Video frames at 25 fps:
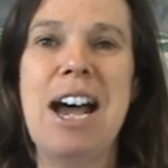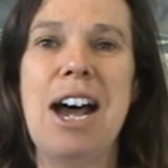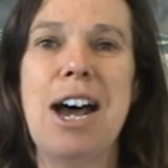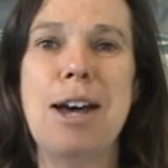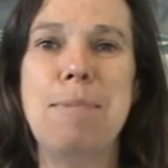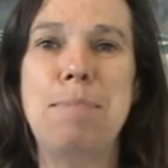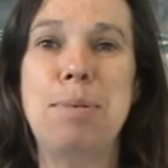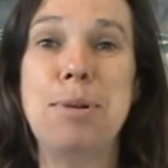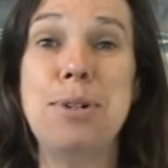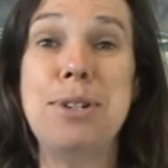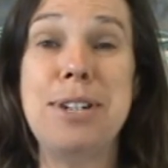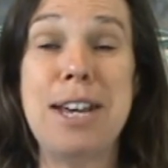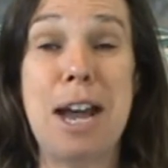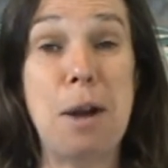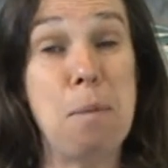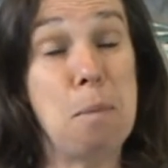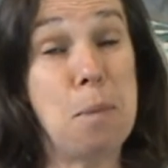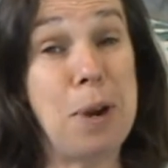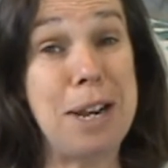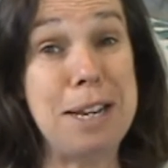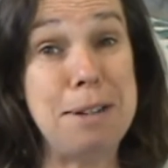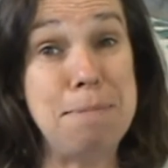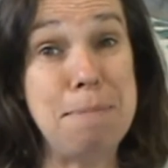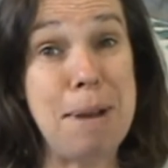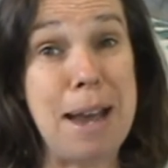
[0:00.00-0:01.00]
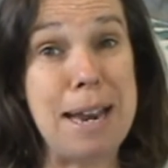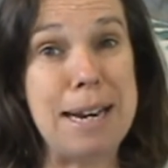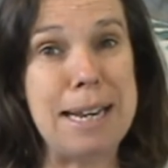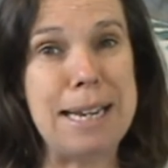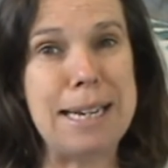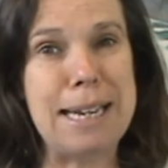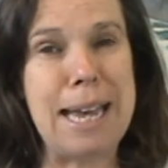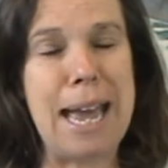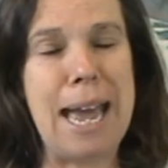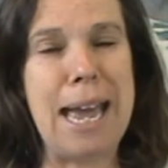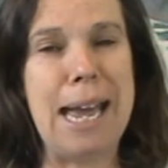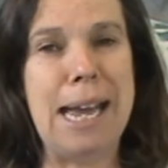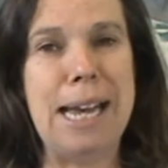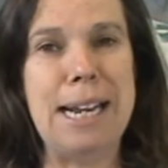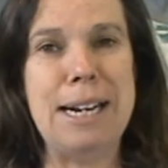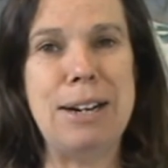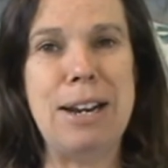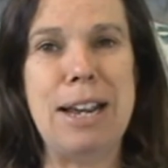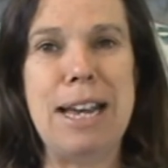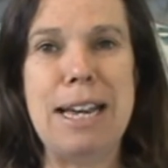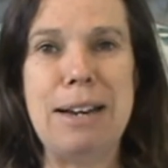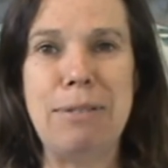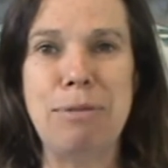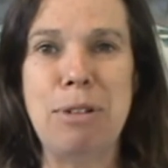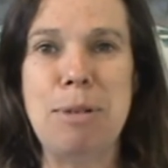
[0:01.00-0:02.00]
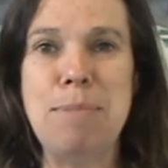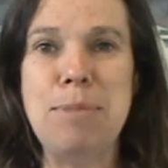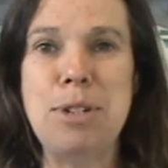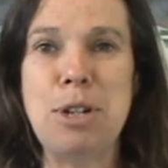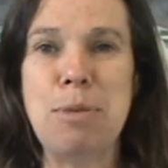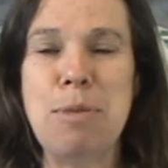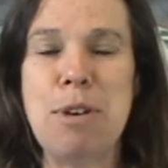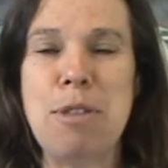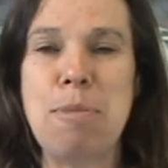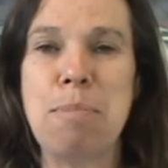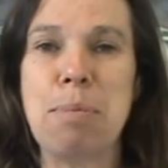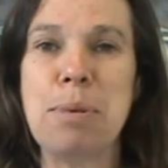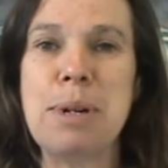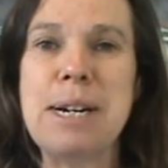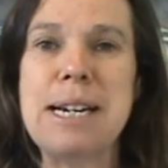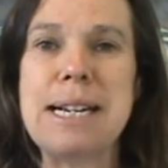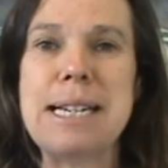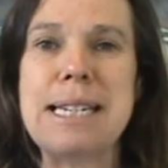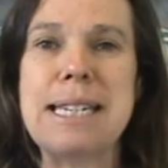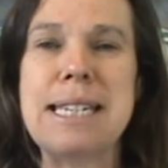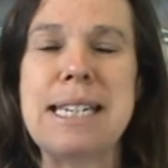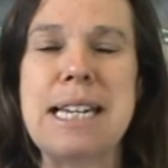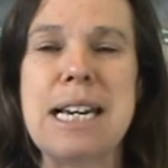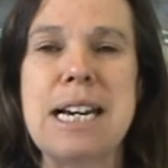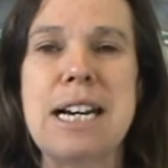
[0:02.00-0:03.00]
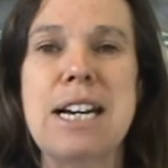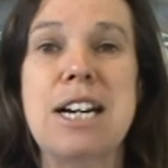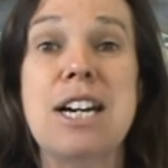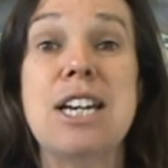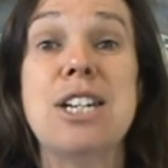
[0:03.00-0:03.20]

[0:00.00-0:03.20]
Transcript: I put down weed matting and rimmed it with bricks.